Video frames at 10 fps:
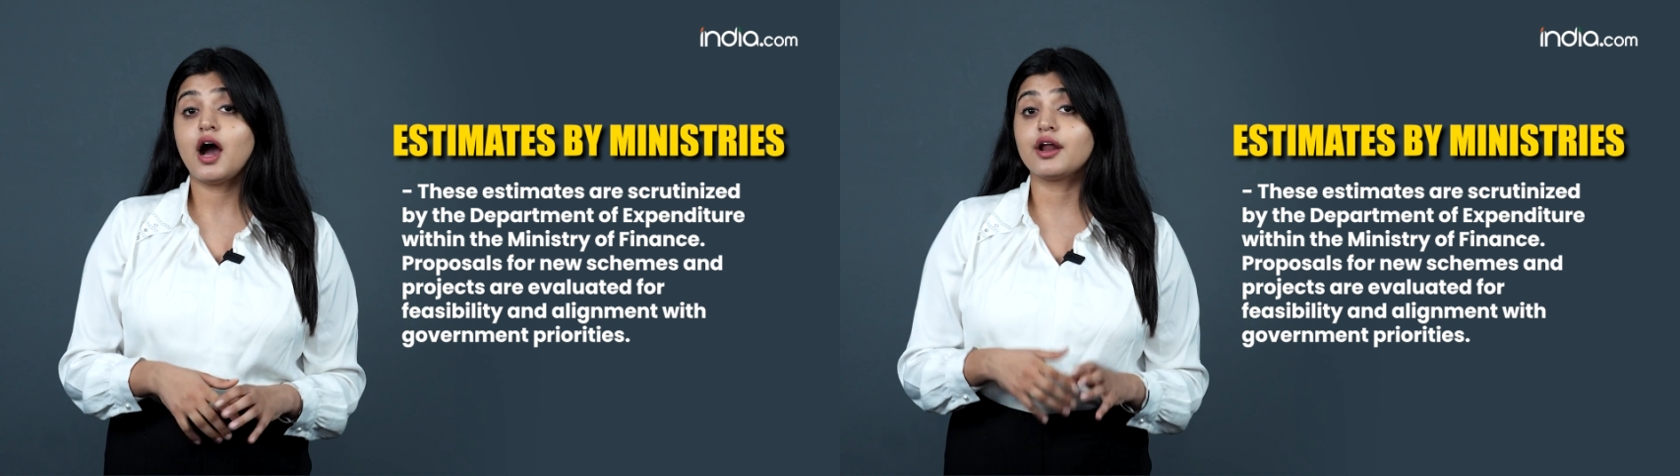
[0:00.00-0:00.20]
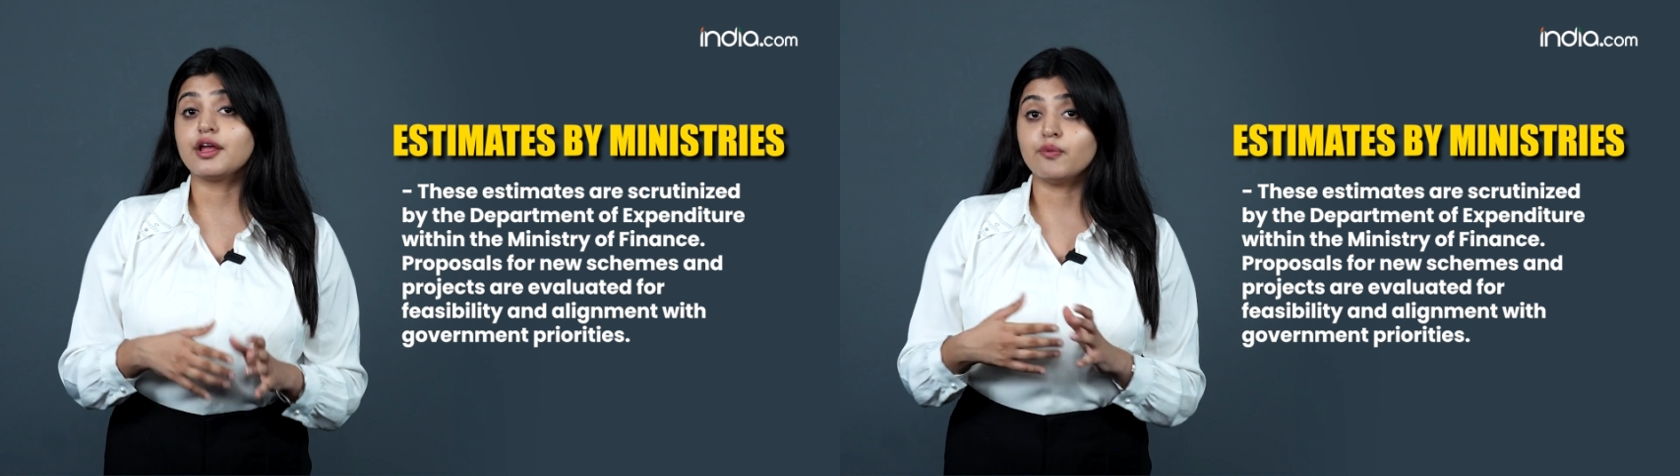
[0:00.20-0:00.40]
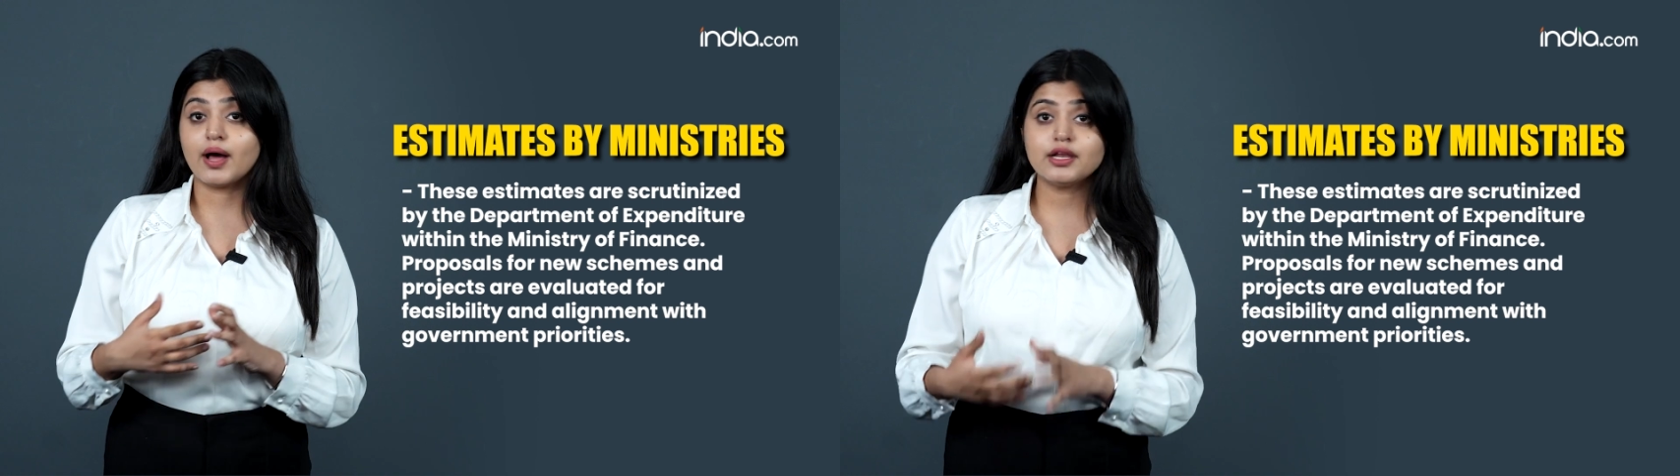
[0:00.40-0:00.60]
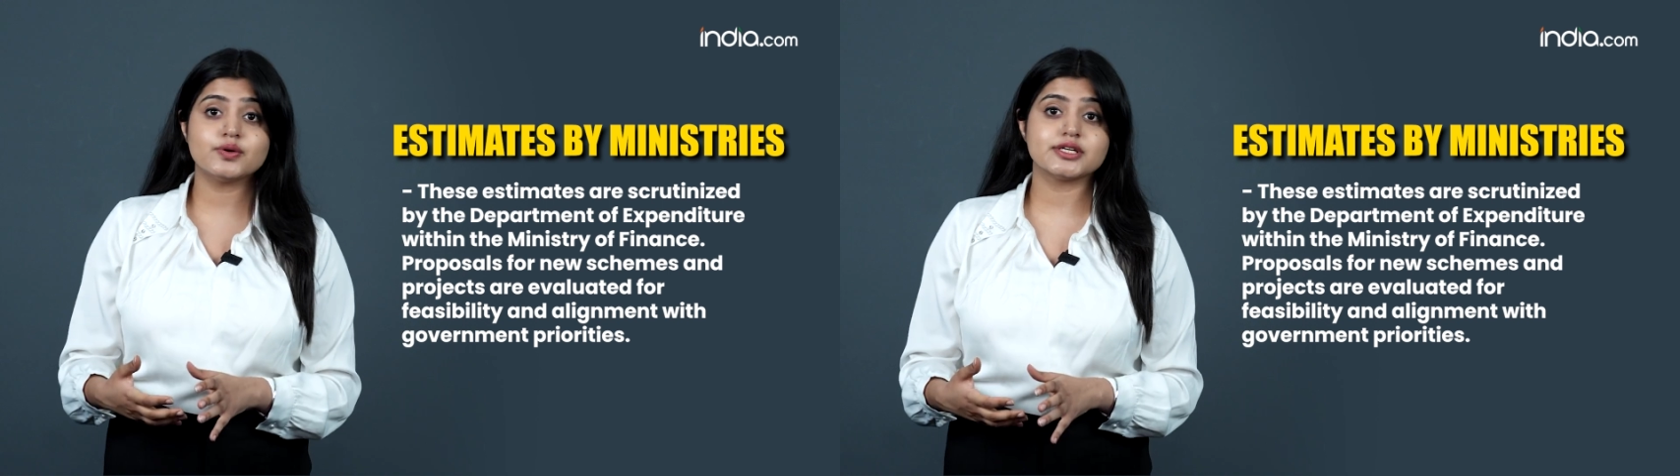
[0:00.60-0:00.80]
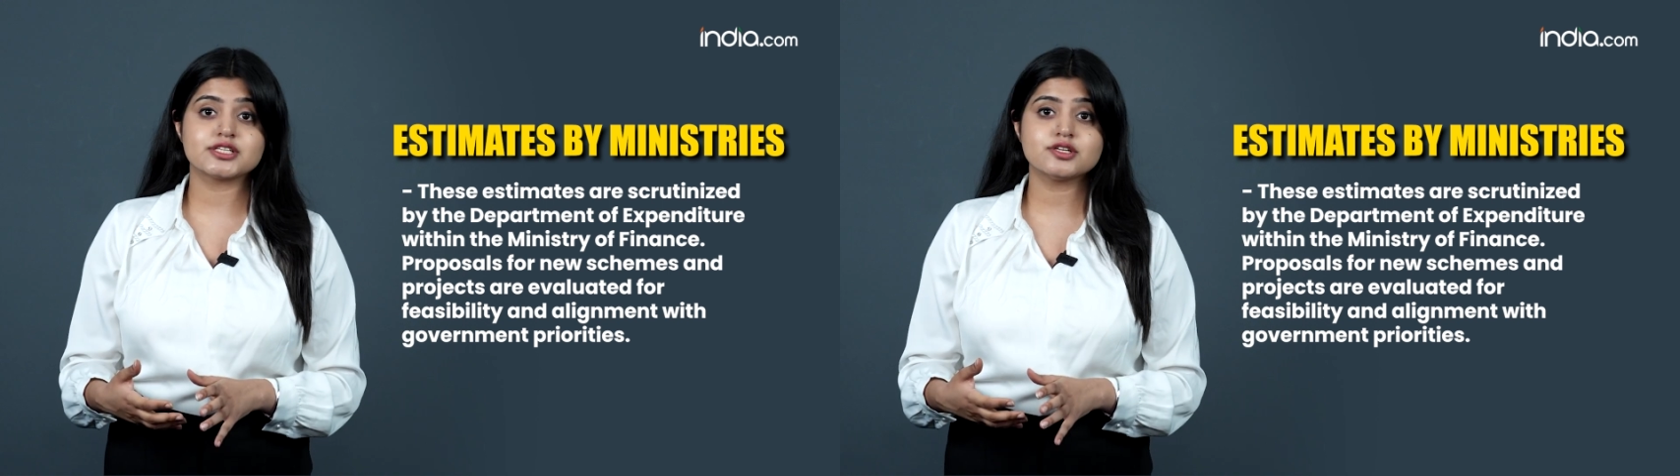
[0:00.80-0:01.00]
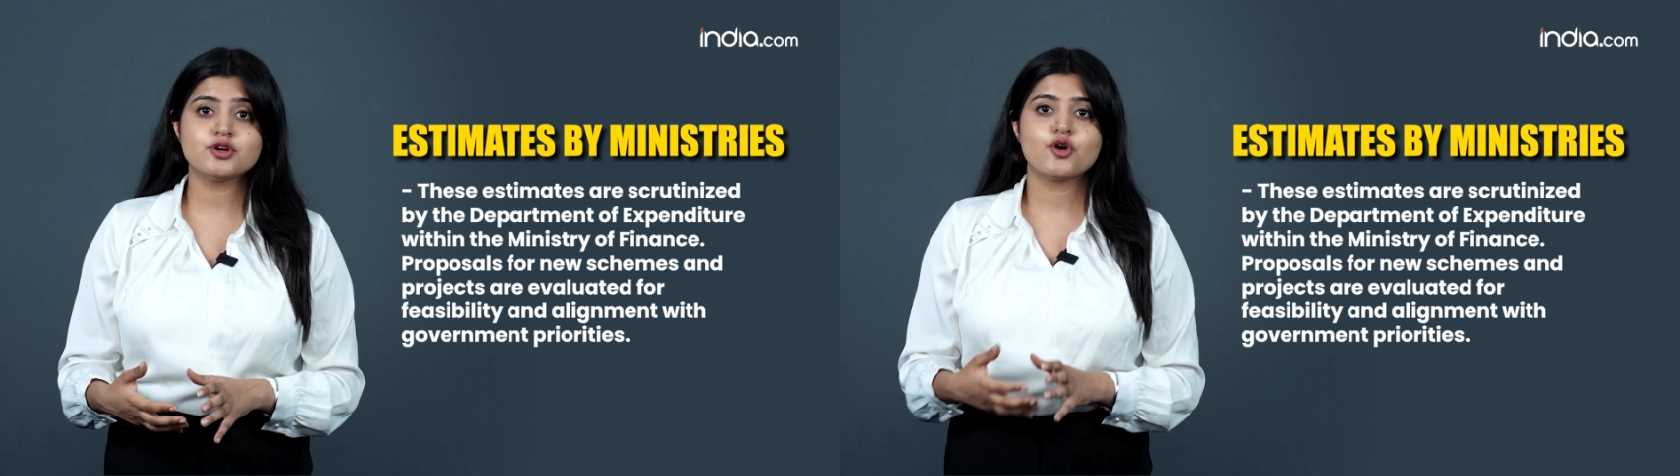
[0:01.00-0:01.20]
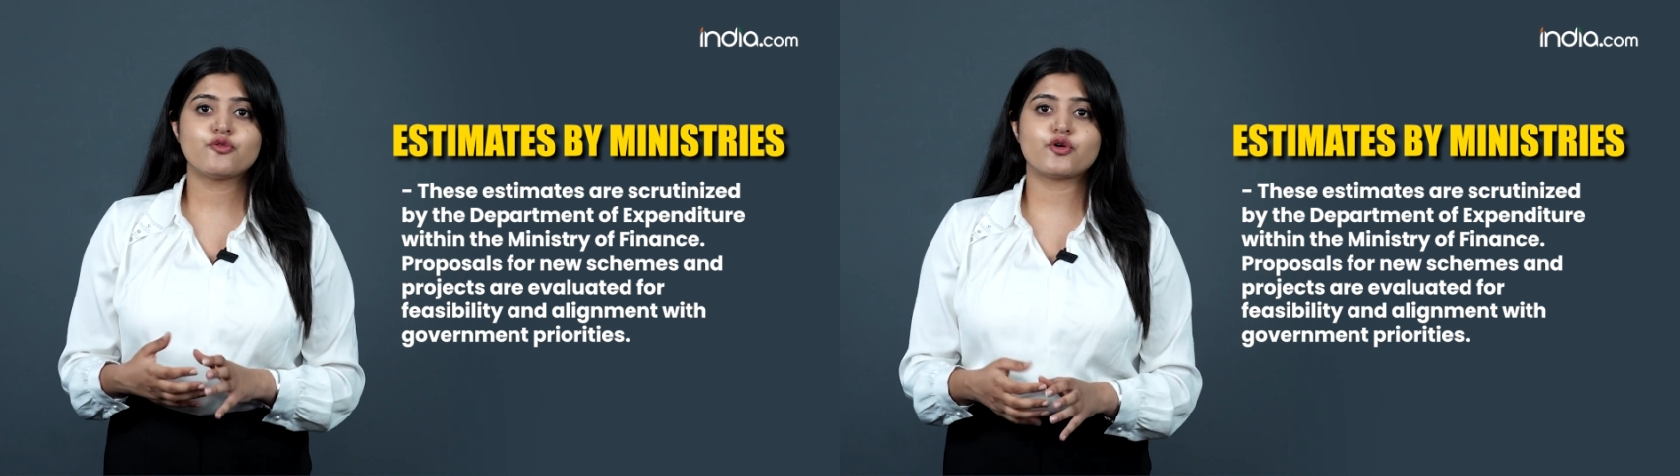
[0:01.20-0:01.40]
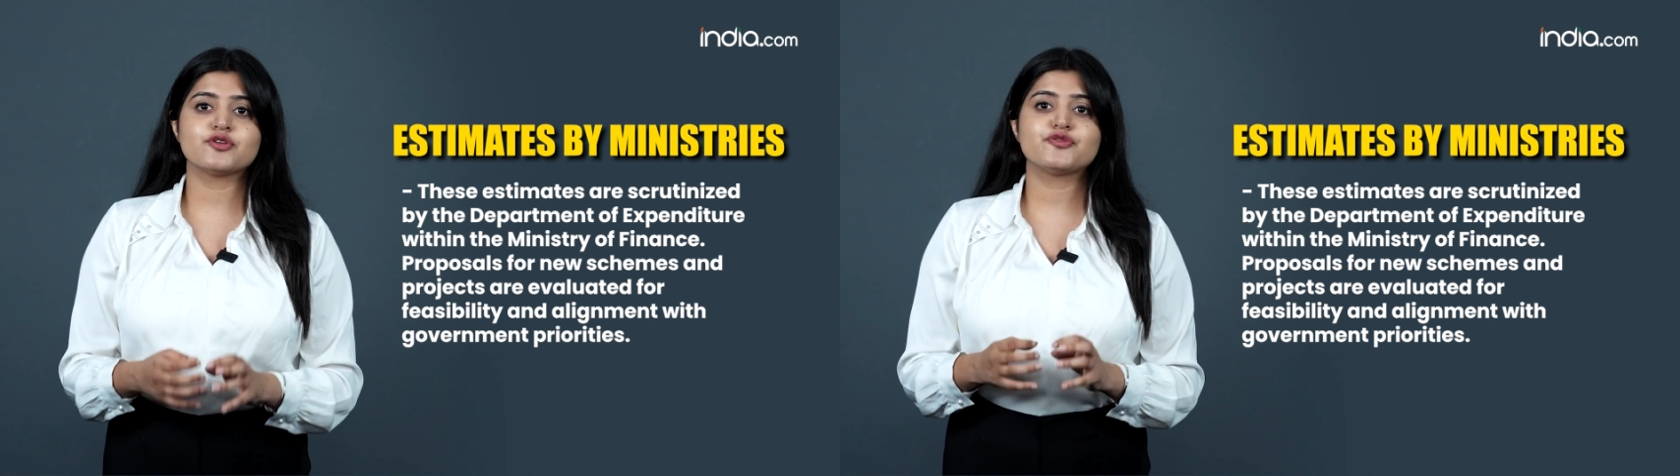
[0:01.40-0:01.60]
are evaluated
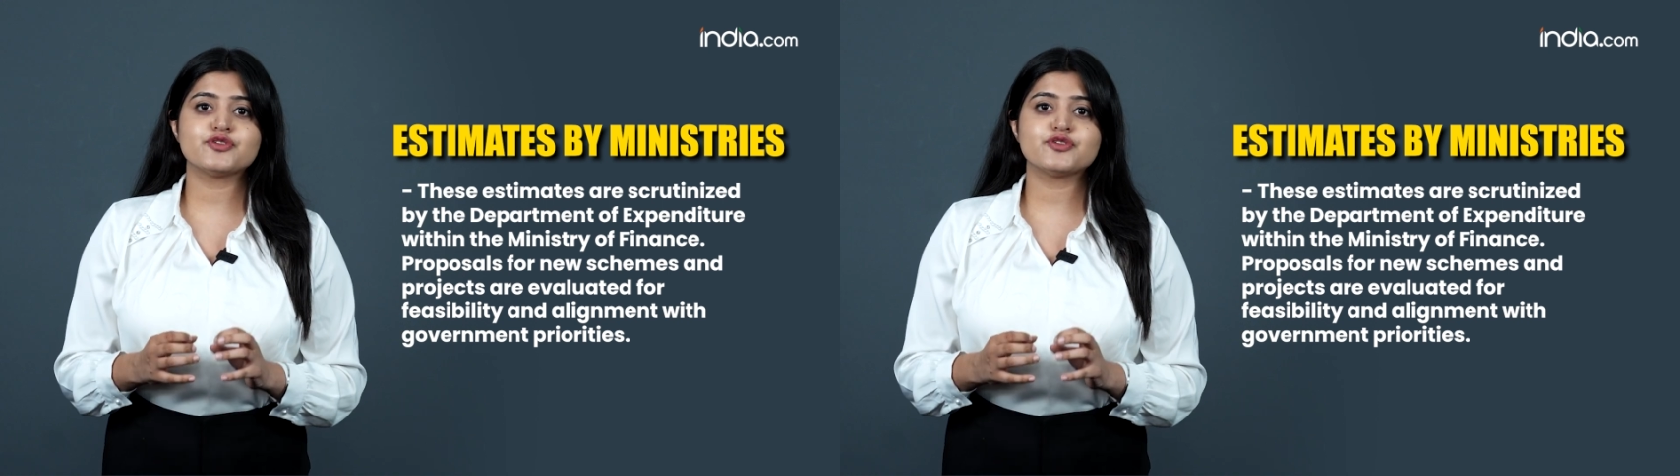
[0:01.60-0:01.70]
for